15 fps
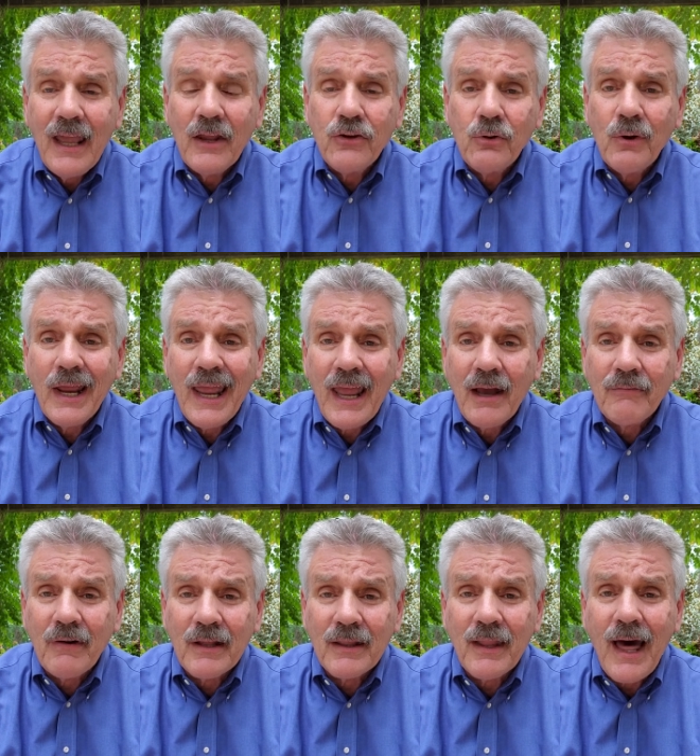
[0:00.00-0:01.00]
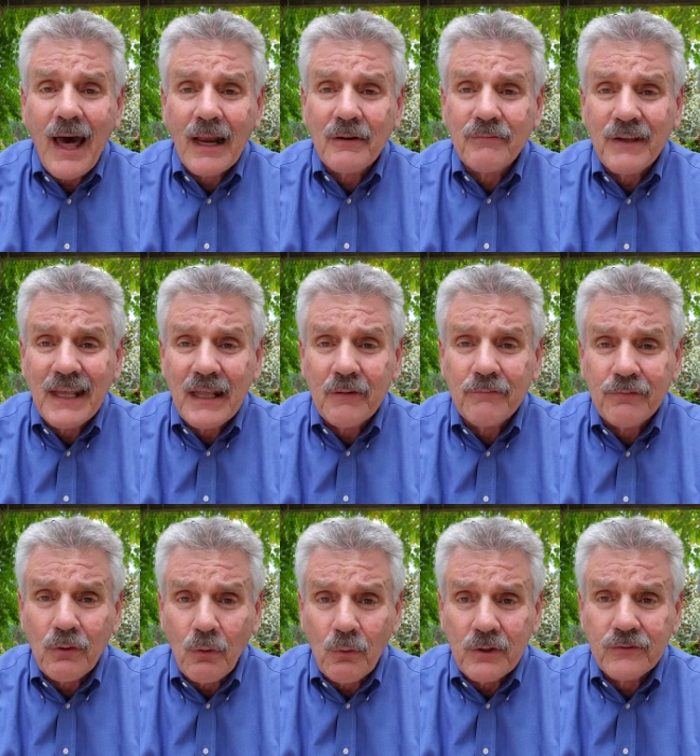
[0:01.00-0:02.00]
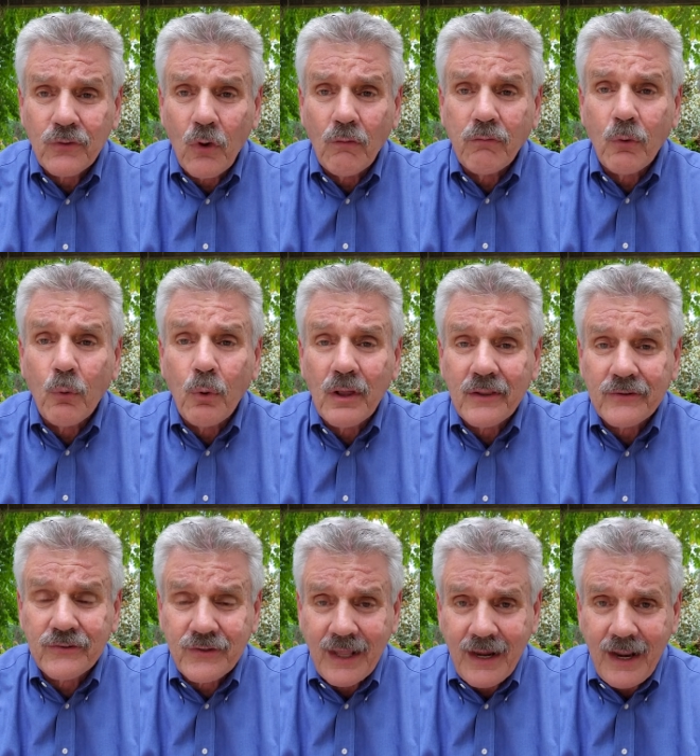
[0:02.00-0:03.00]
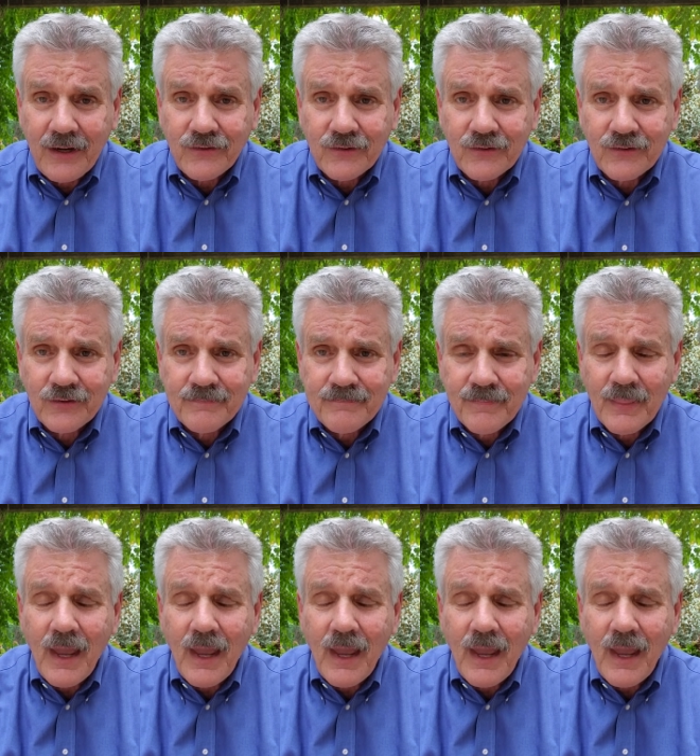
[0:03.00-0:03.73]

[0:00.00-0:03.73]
and you have a lot of influence over real estate agents.